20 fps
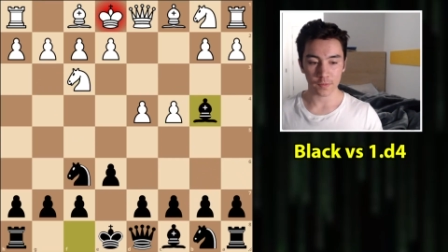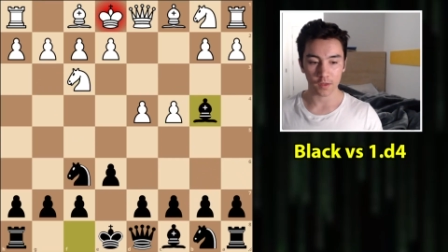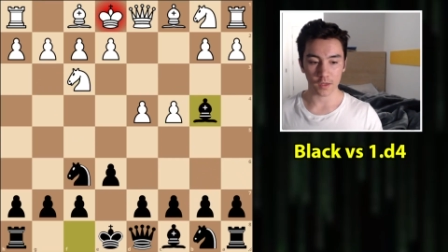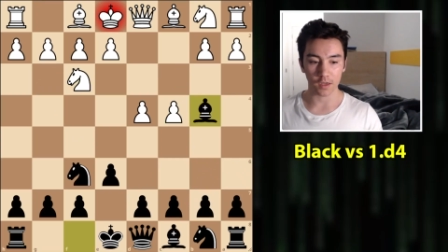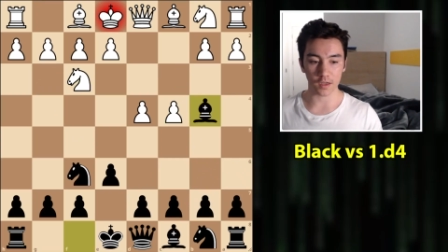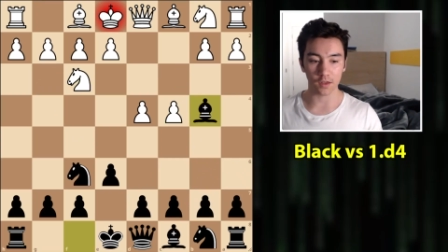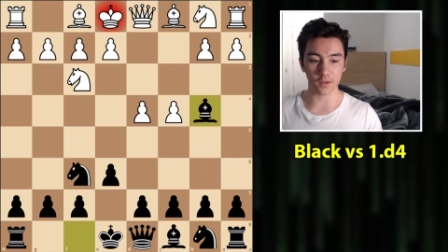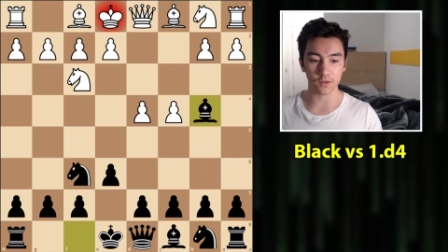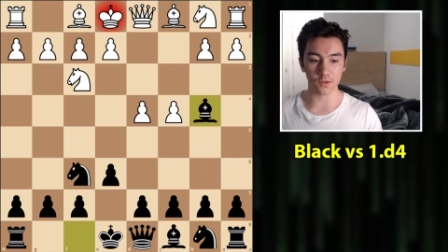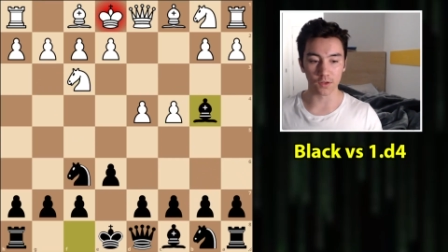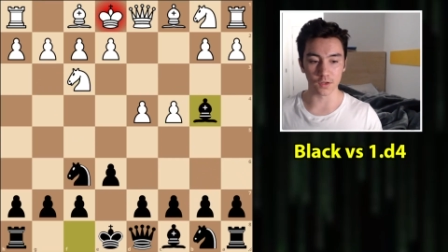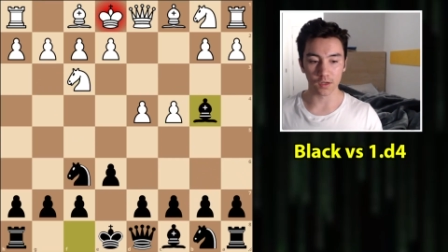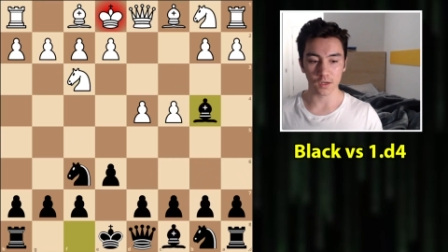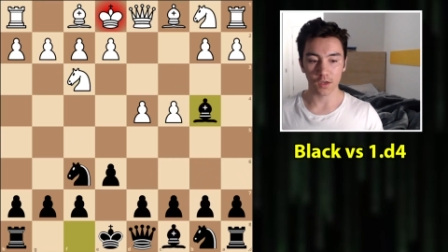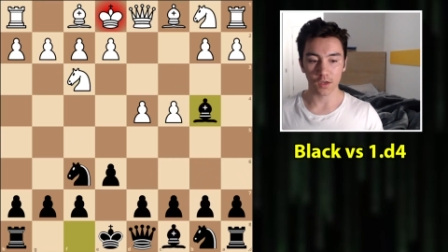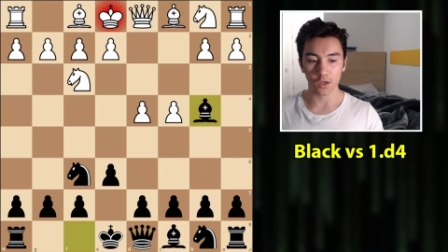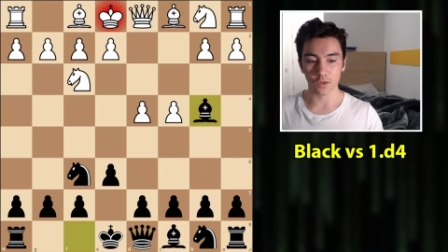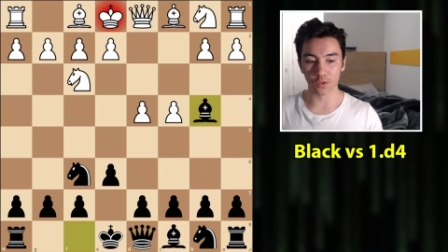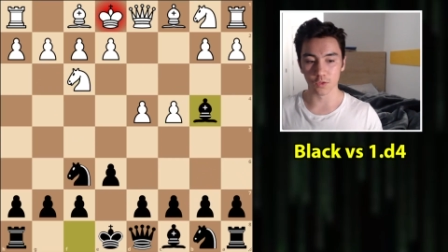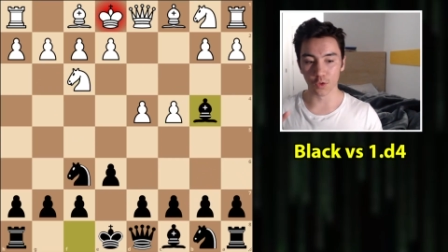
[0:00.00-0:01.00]
is that
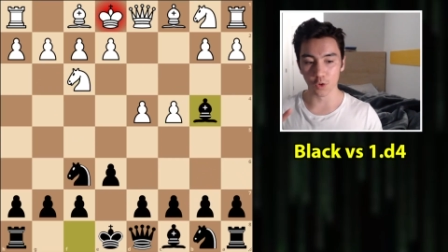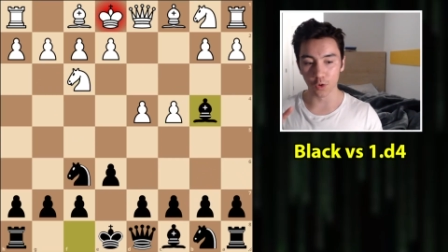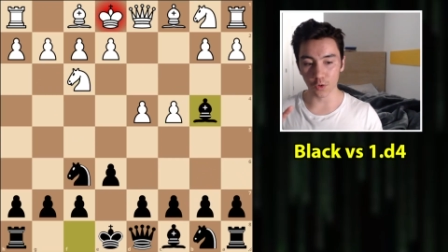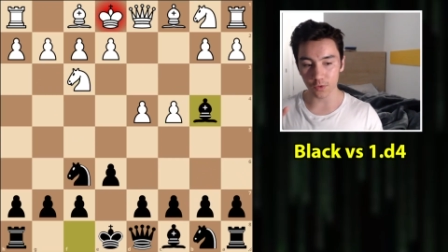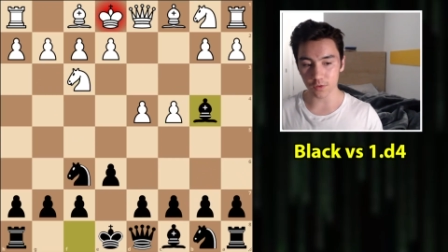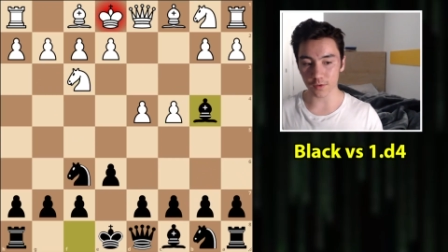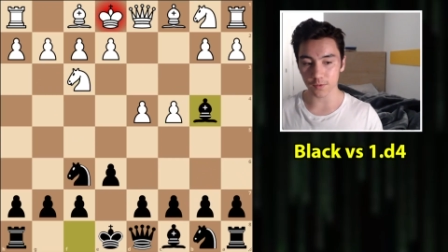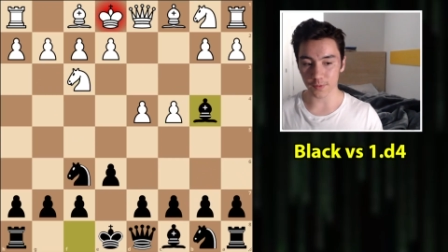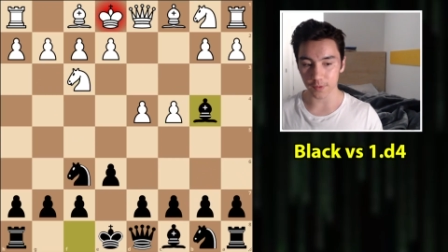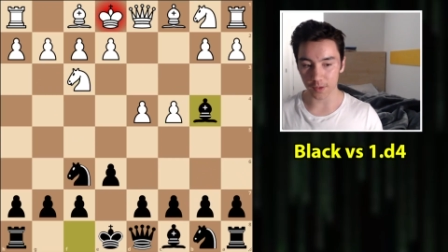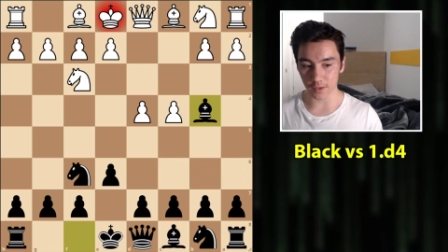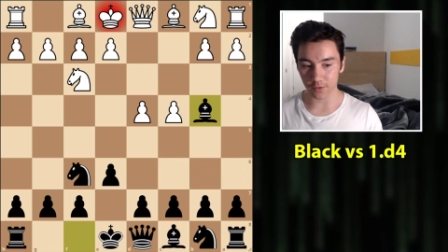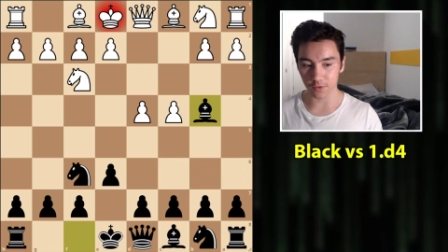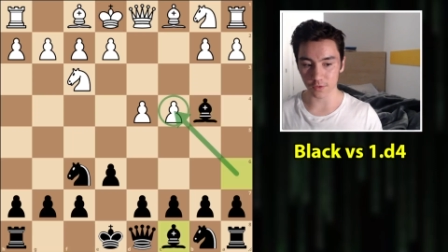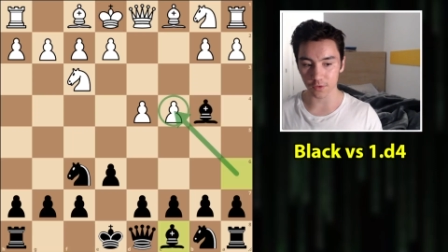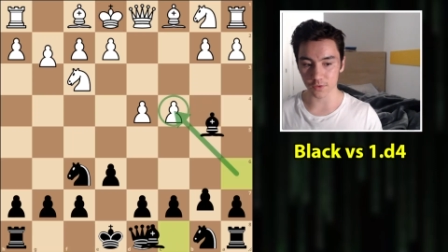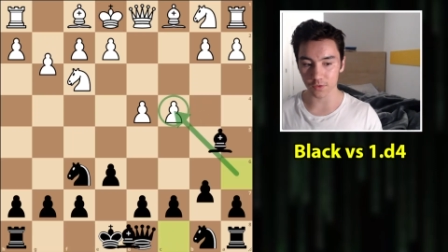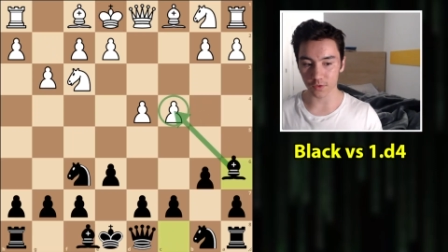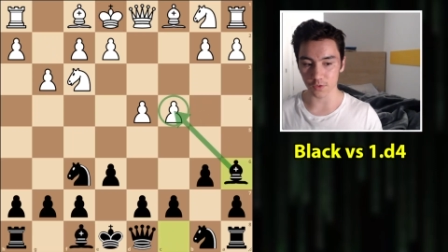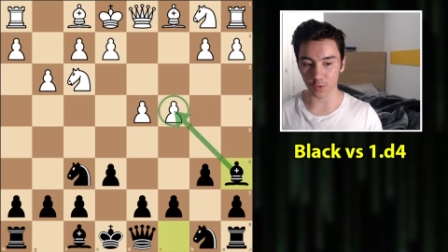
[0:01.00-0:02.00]
those
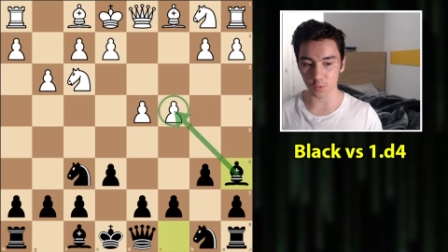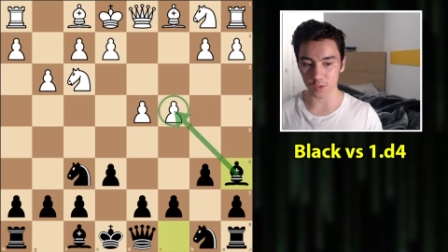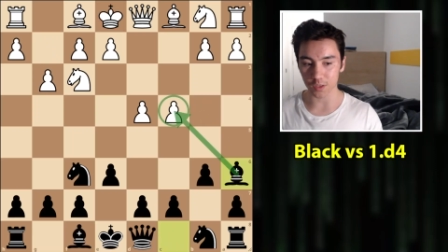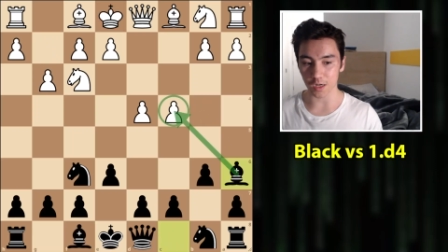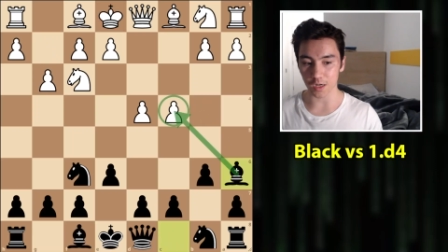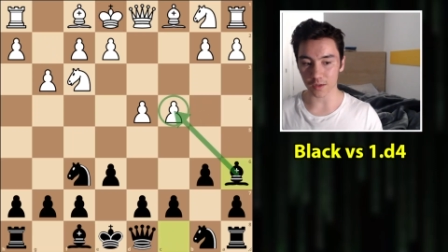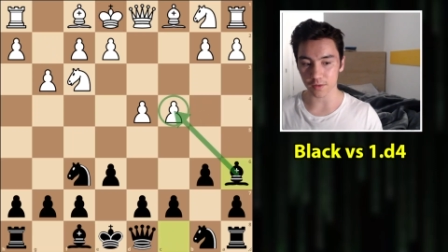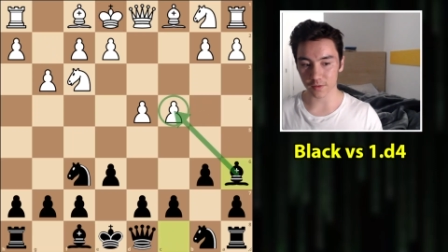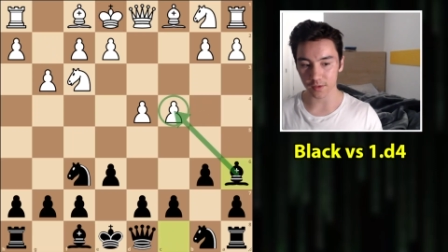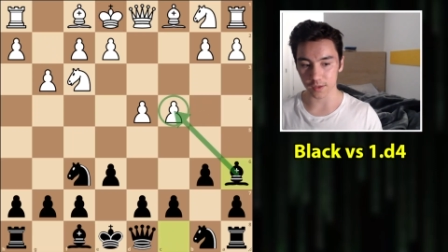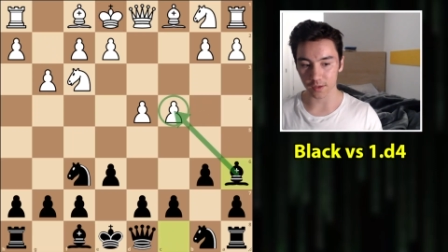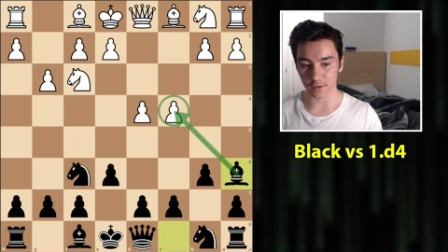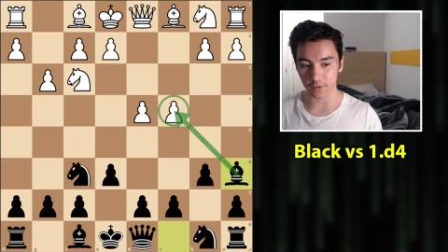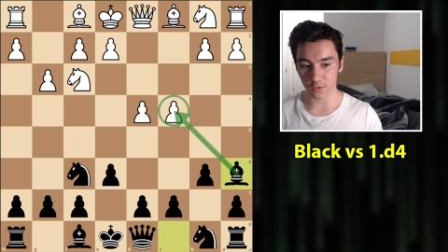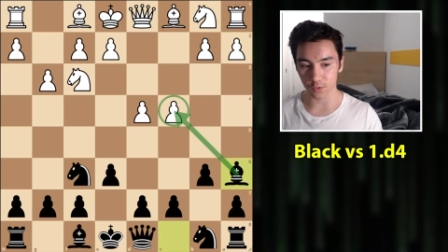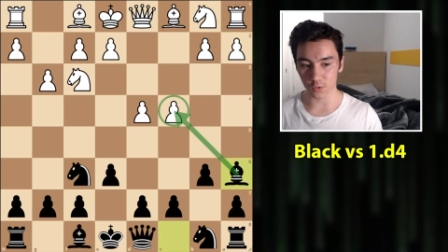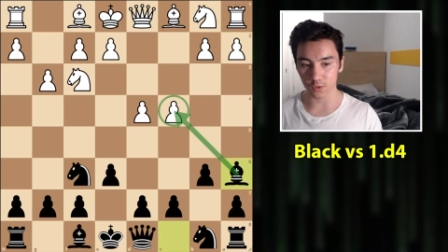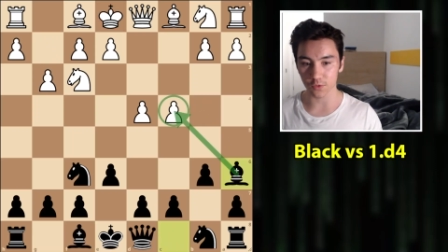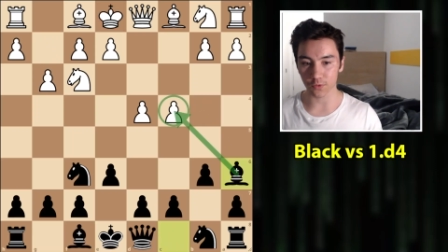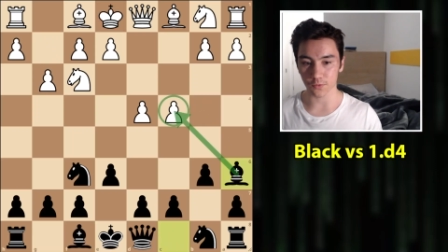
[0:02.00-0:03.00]
defenses are what I'd say are
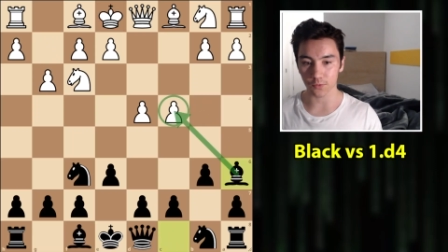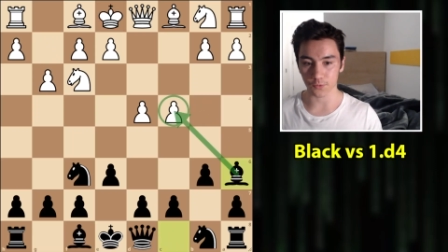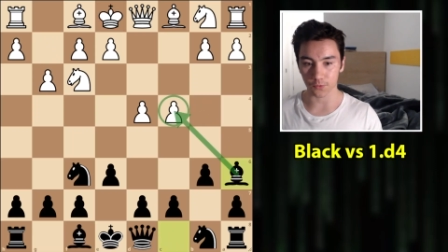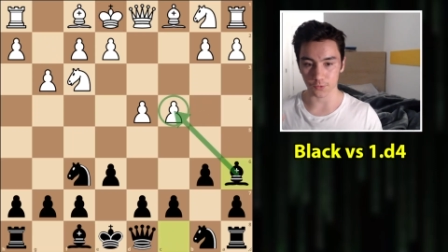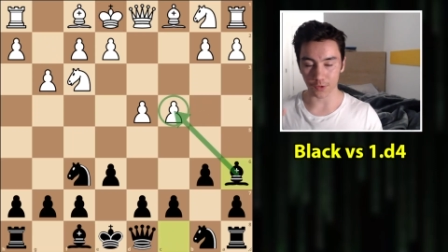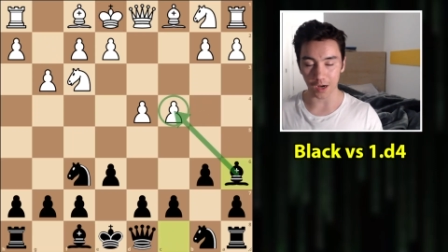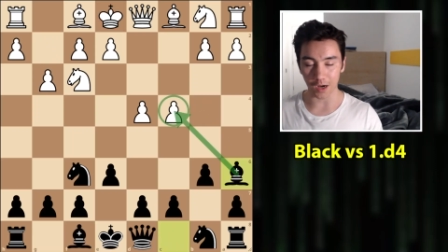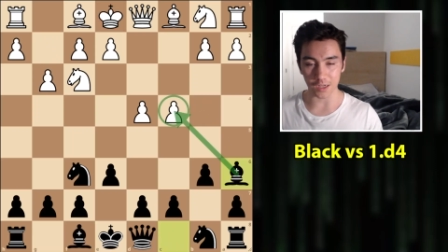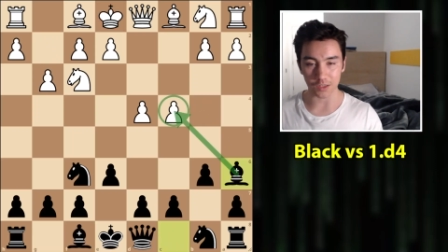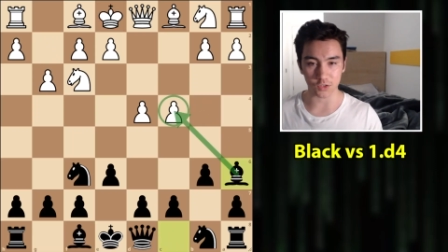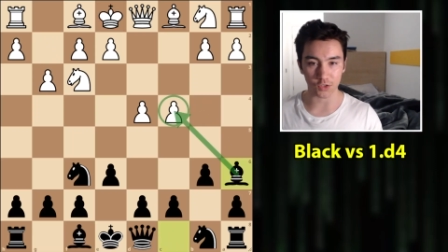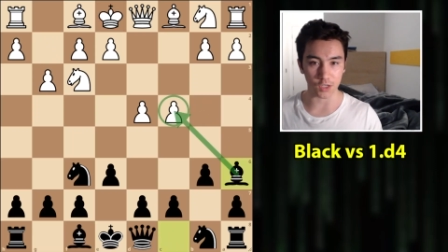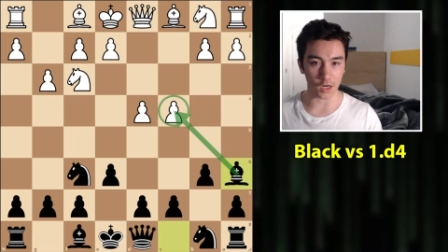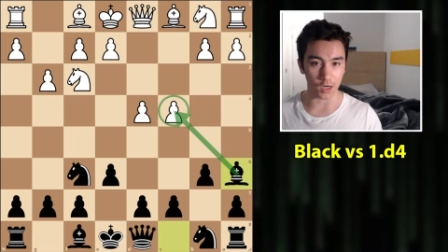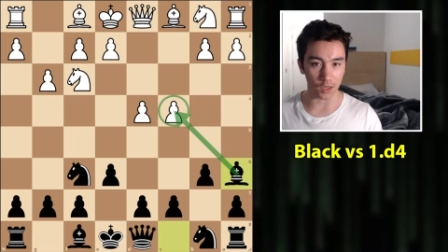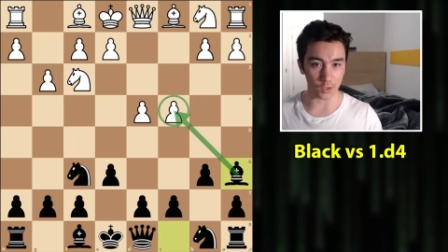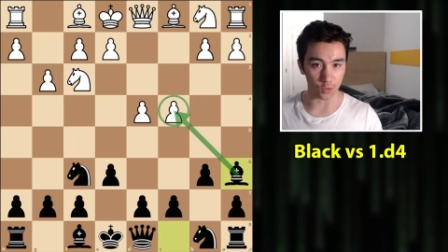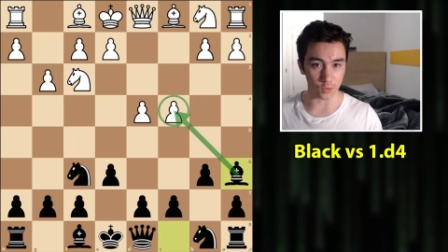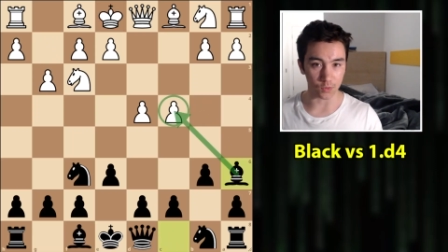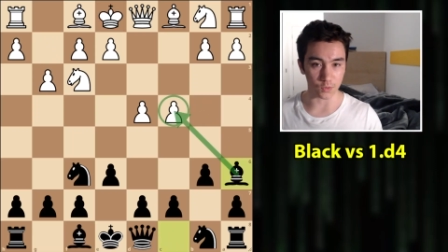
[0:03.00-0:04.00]
sort of
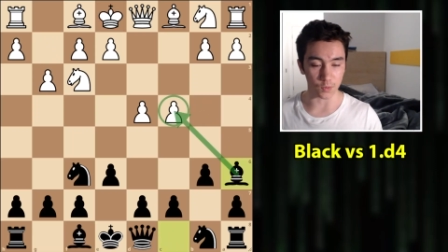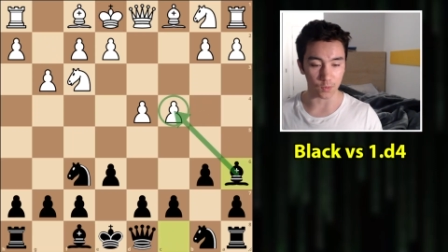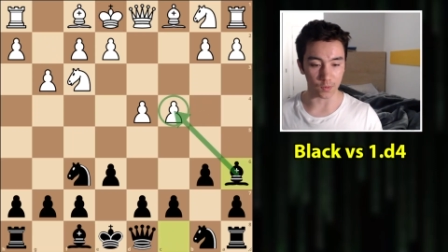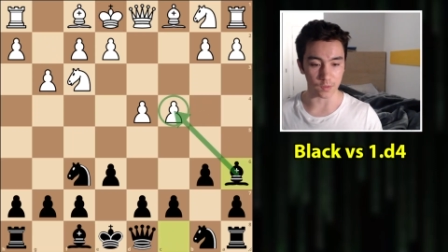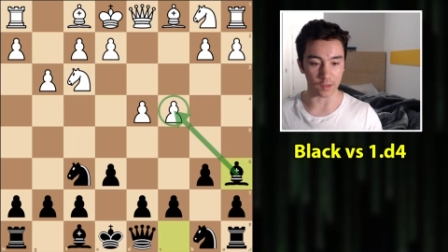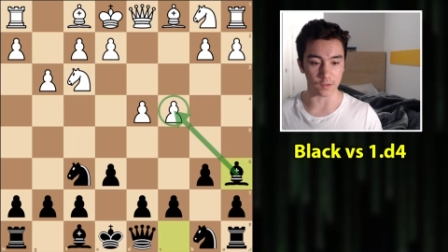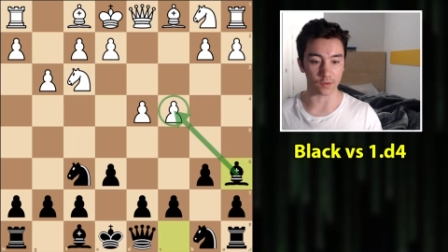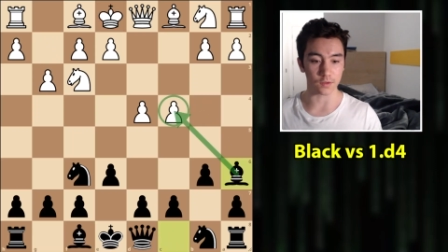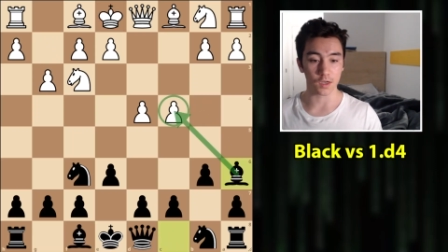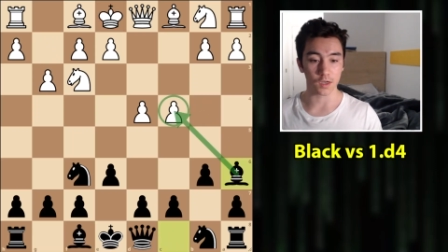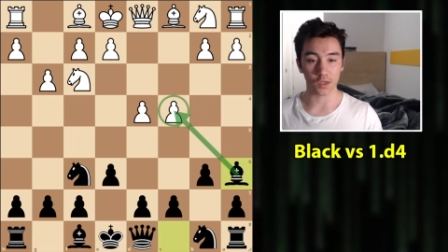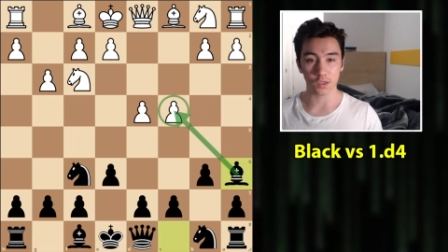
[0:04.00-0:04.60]
fragile to these